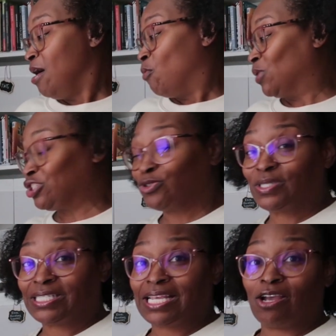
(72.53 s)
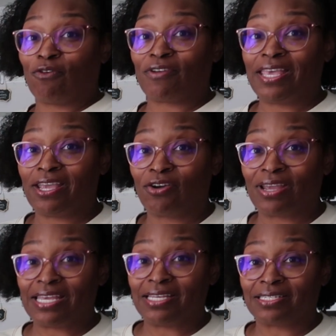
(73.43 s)
what you see over here
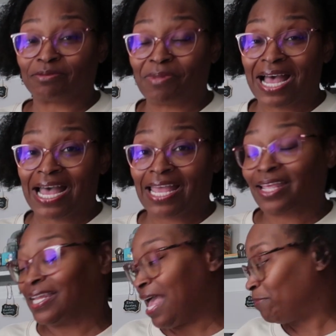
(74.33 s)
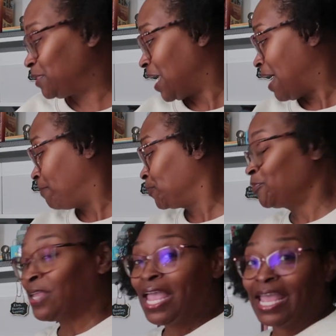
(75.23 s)
is my laptop,
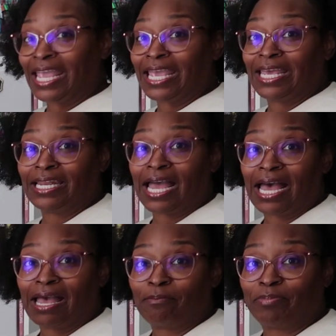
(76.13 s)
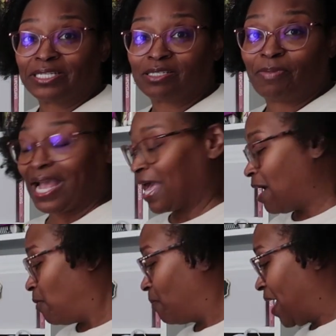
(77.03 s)
and I bust back
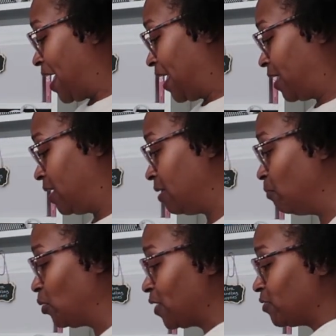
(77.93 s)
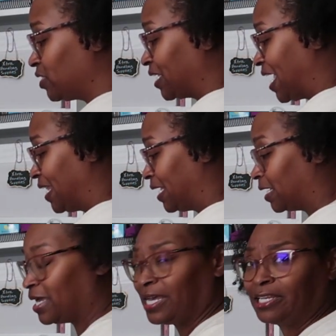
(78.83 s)
out my Brother
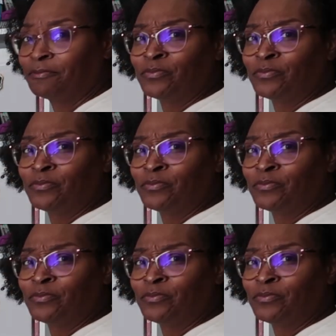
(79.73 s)
ScanNCut.